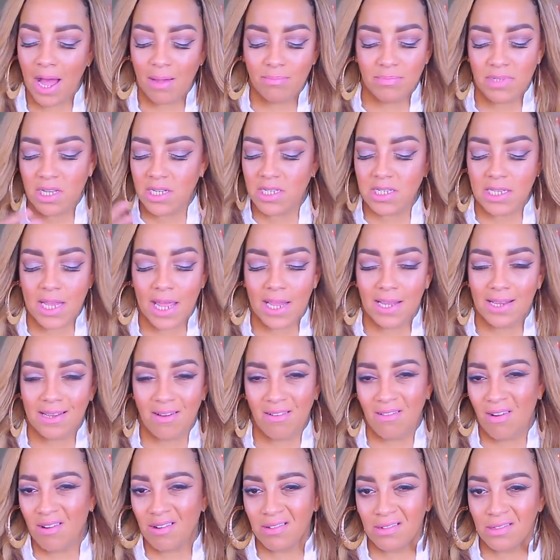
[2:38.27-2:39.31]
I'm just like,
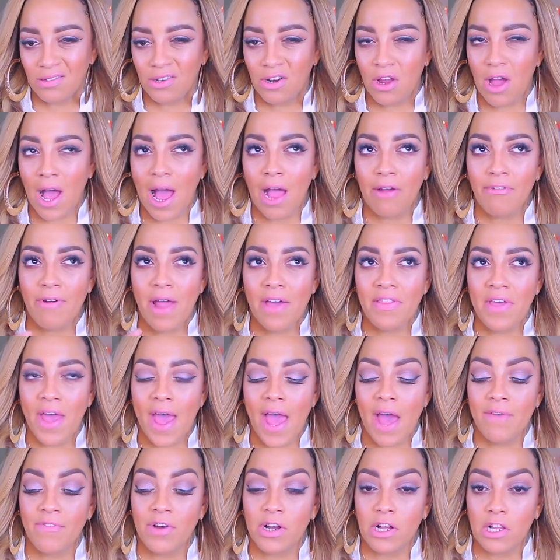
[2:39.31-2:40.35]
you know, I'd rather
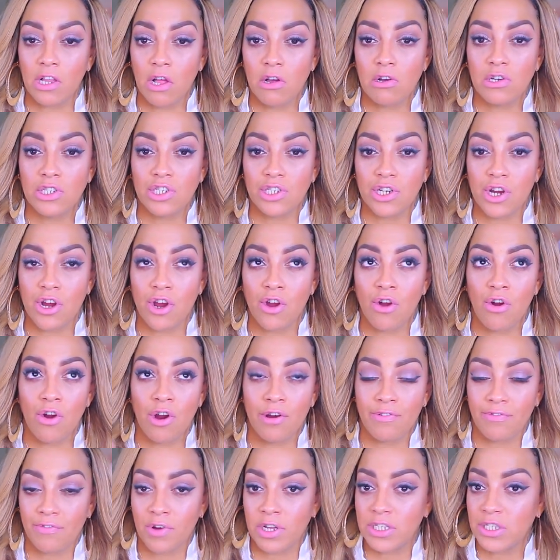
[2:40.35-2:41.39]
have a closure
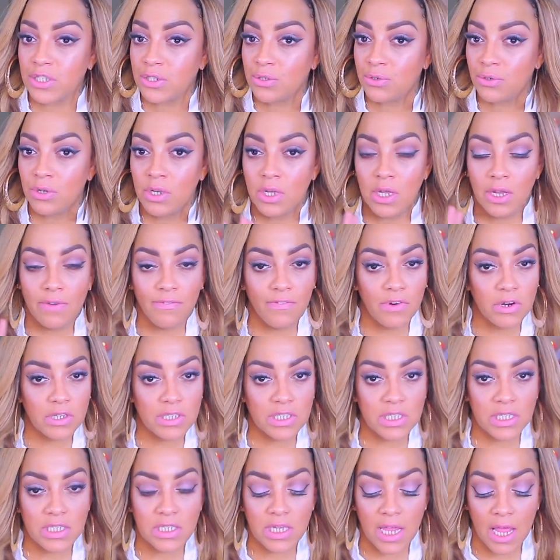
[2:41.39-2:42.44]
or a frontal
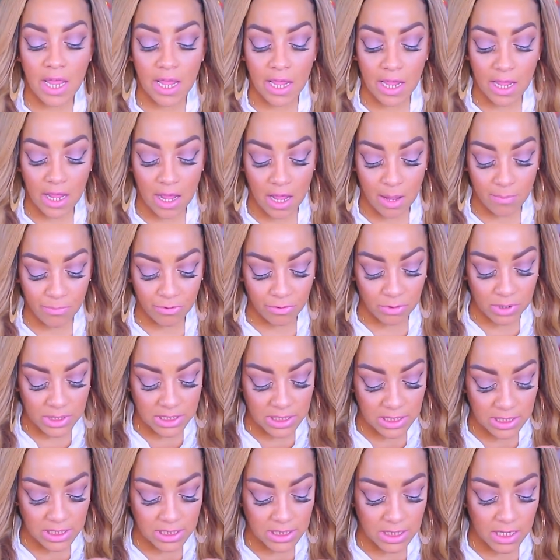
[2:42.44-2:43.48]
versus a um,
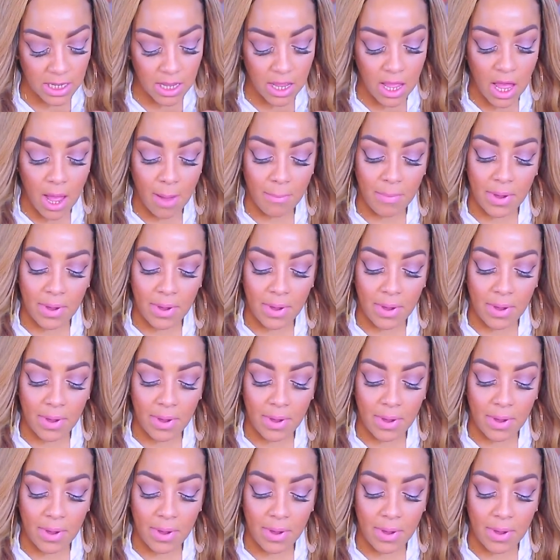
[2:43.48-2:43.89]
360.